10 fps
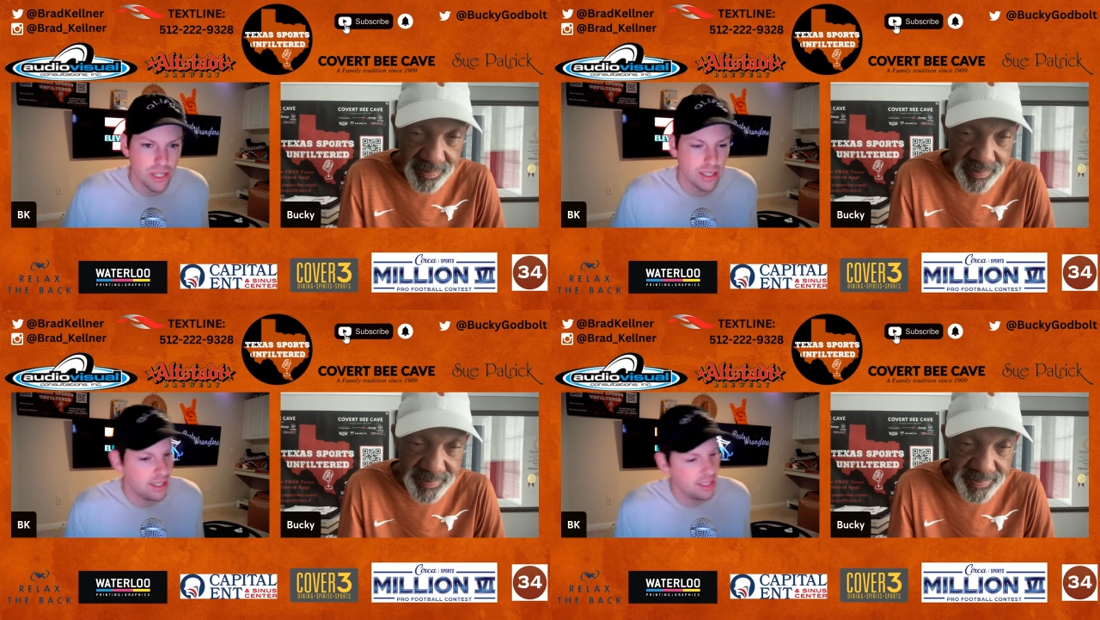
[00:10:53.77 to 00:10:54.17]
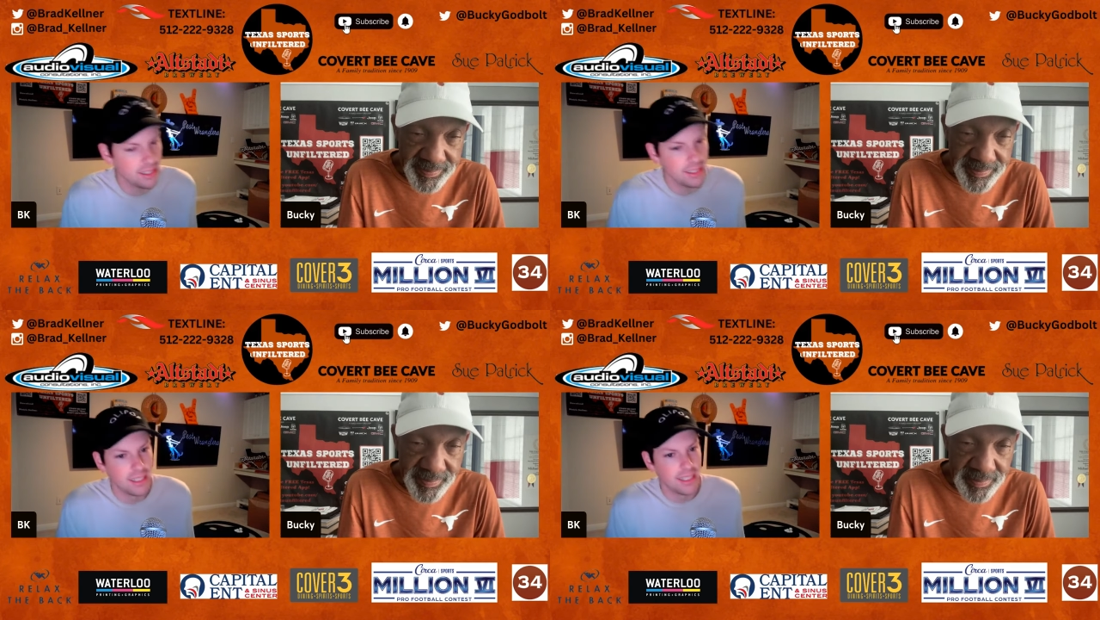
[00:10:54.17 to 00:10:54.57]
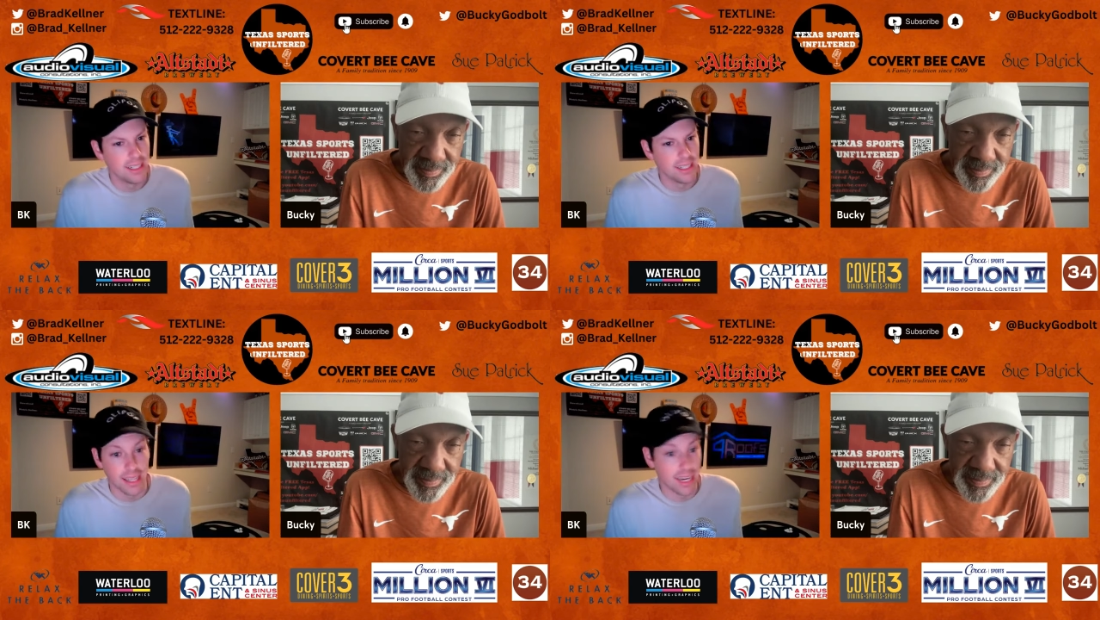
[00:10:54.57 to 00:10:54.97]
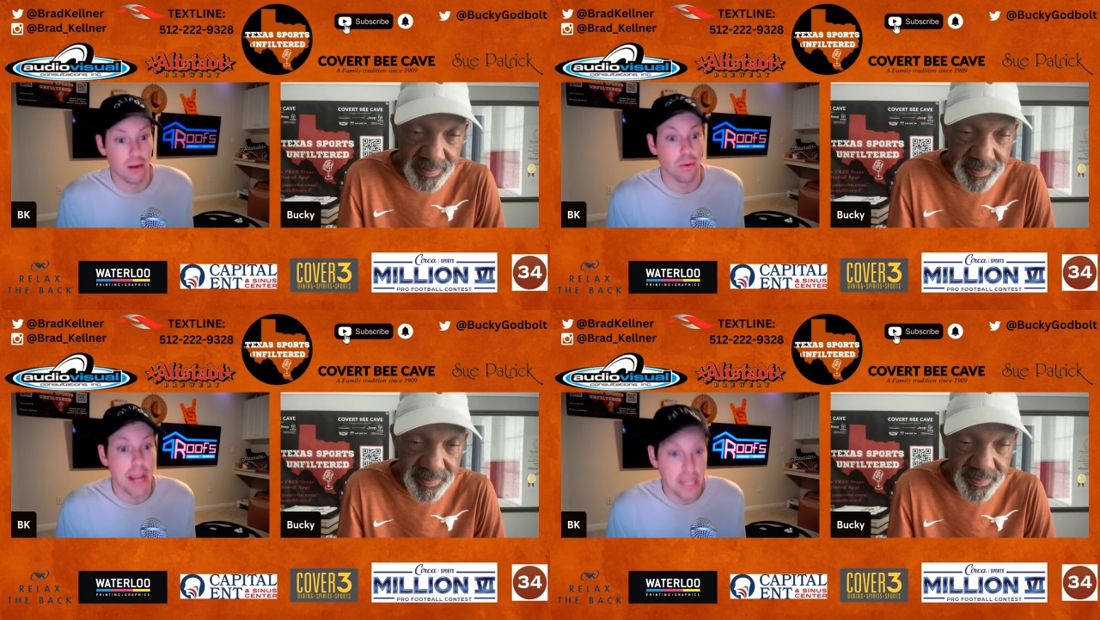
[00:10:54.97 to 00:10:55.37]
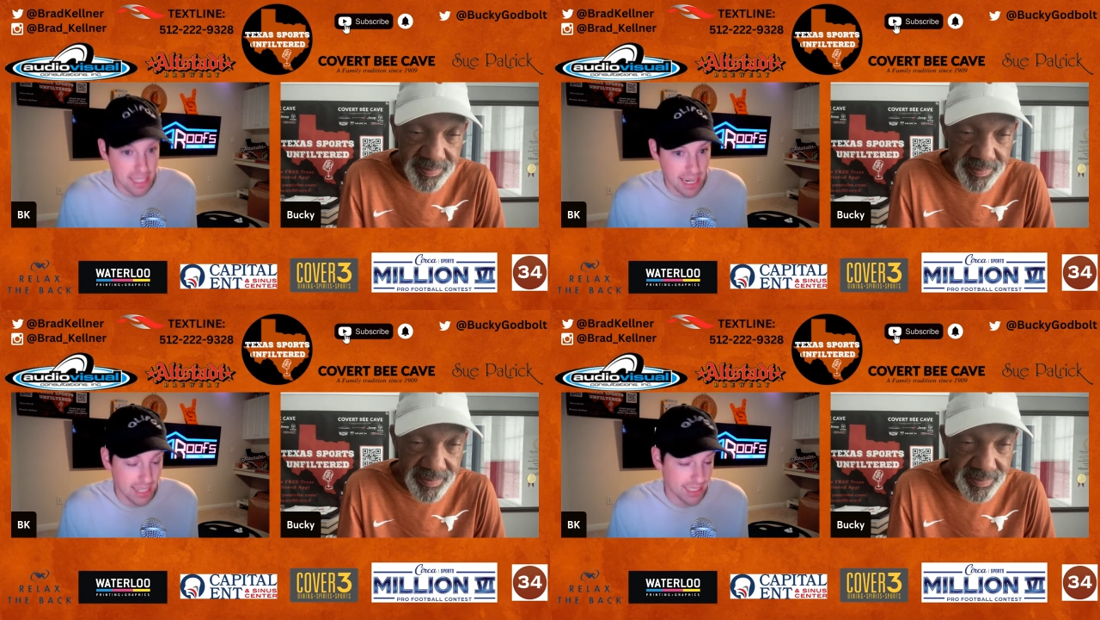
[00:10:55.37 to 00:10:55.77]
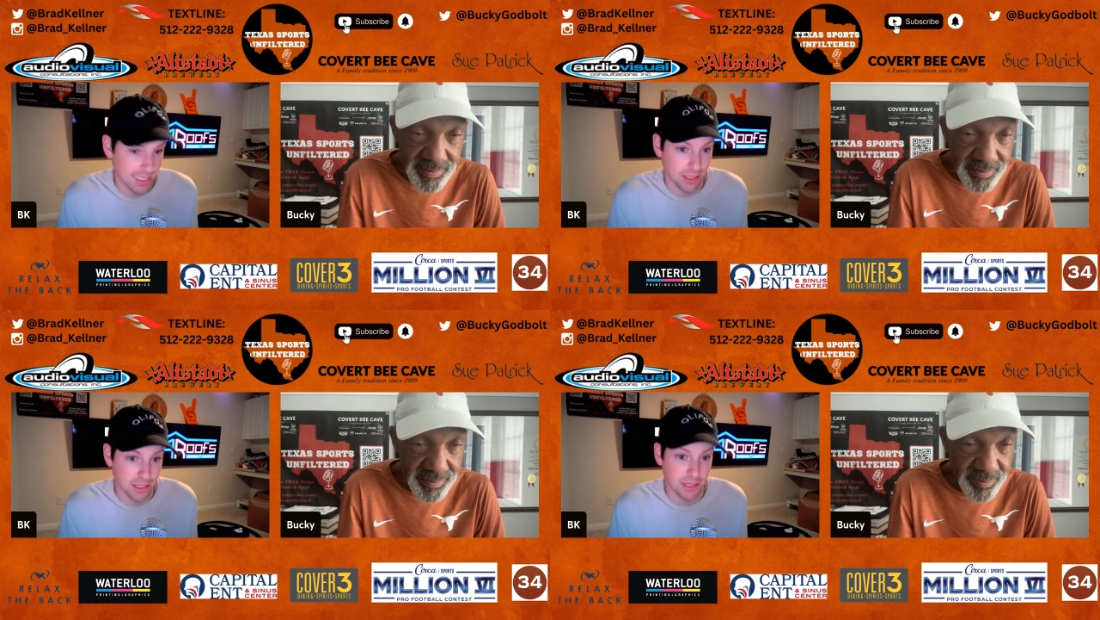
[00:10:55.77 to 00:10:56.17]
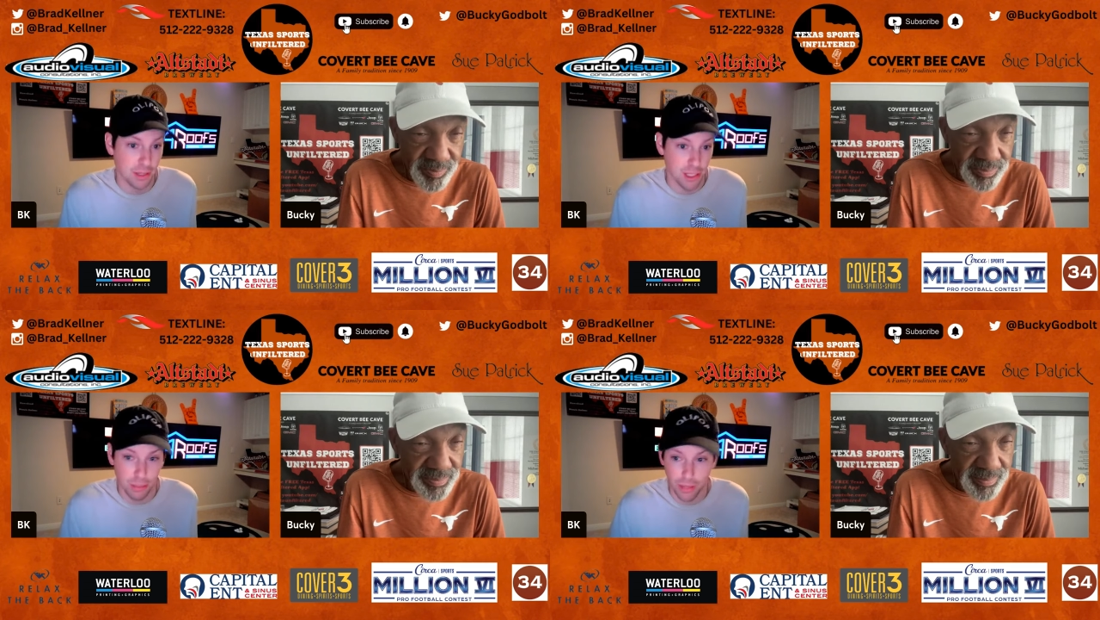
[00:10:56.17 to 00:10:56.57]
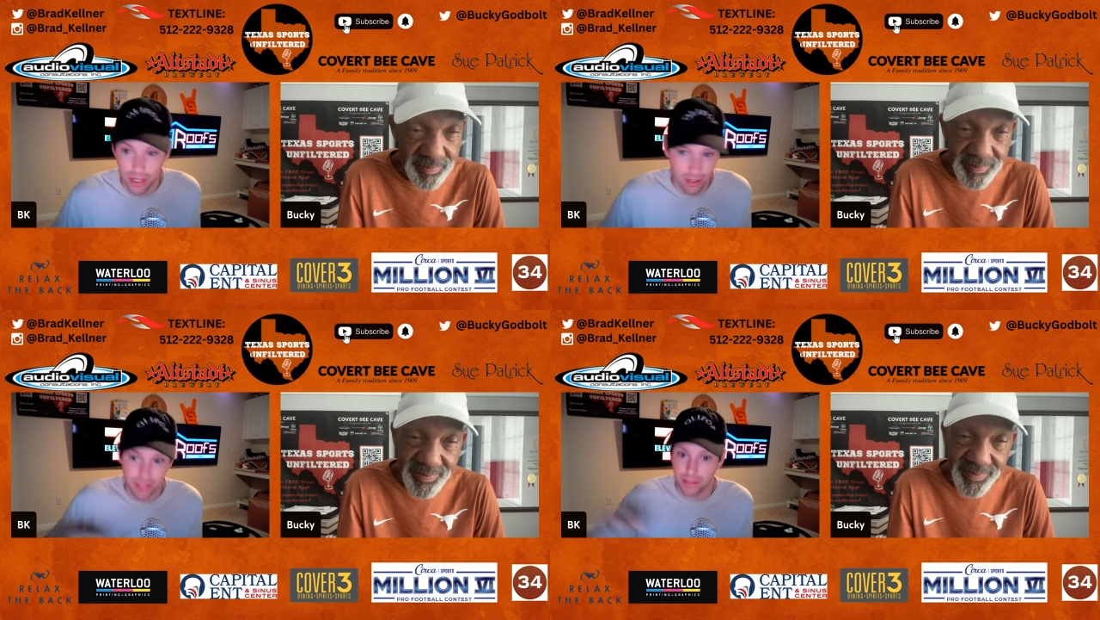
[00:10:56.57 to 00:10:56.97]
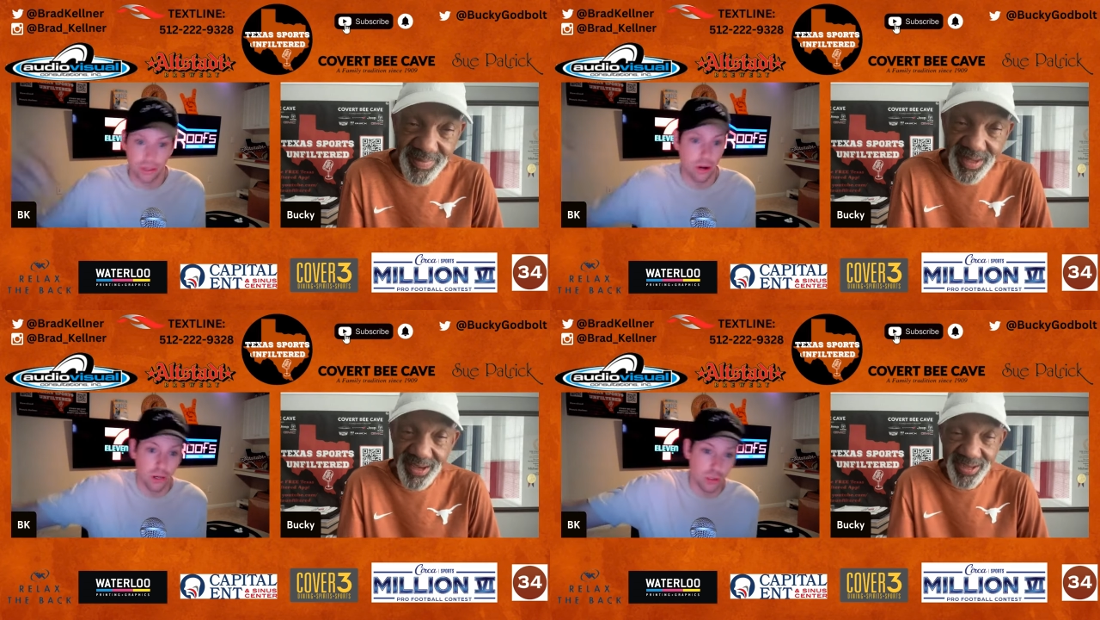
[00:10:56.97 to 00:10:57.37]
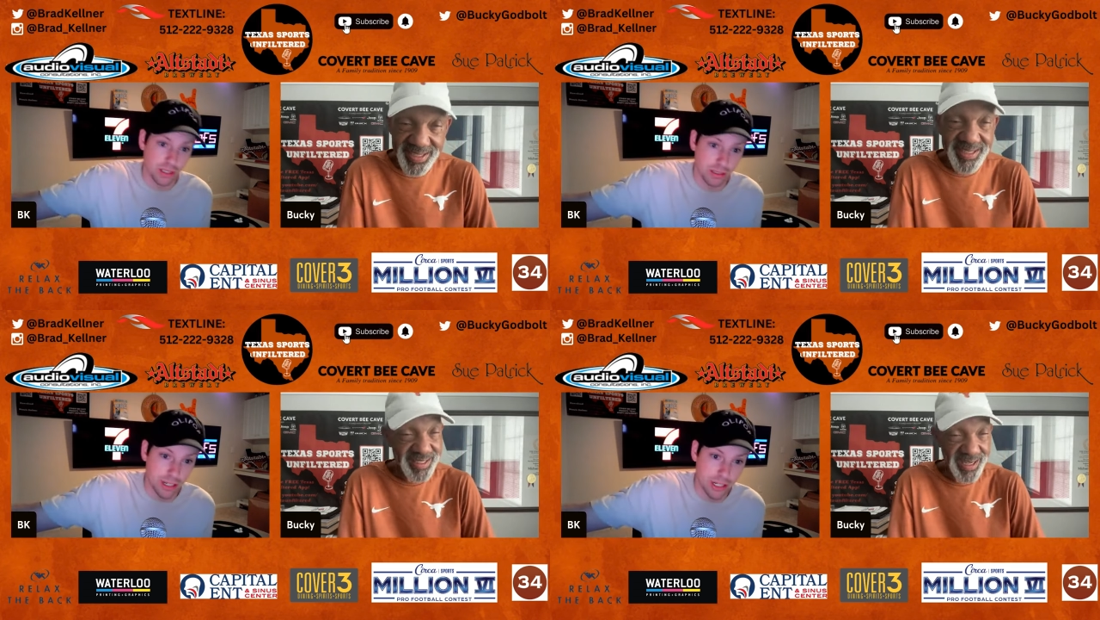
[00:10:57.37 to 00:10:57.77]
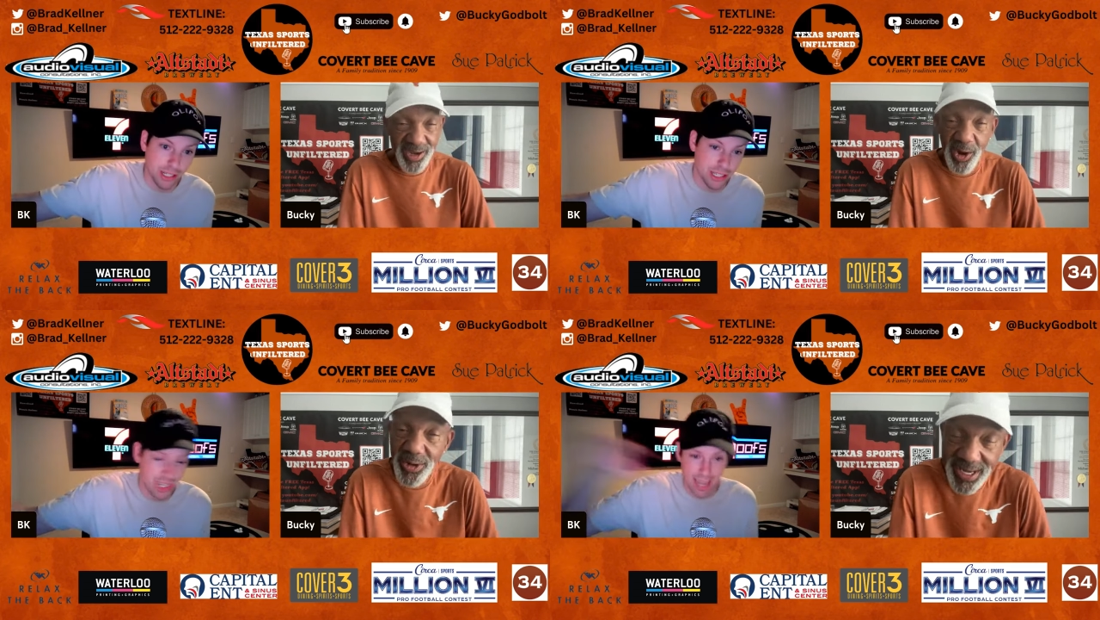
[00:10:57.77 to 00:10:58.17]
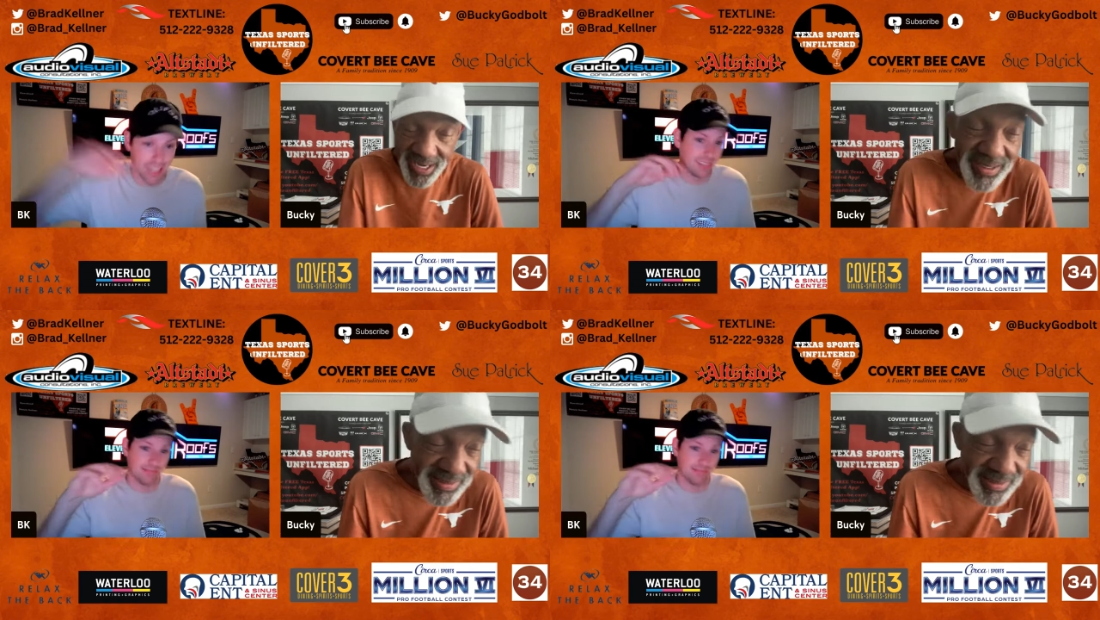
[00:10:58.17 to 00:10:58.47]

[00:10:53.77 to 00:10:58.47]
Speaker 1: of the year. Now, they got ransacked. They lost a bunch of players. Their coach went to Michigan State. Yeah.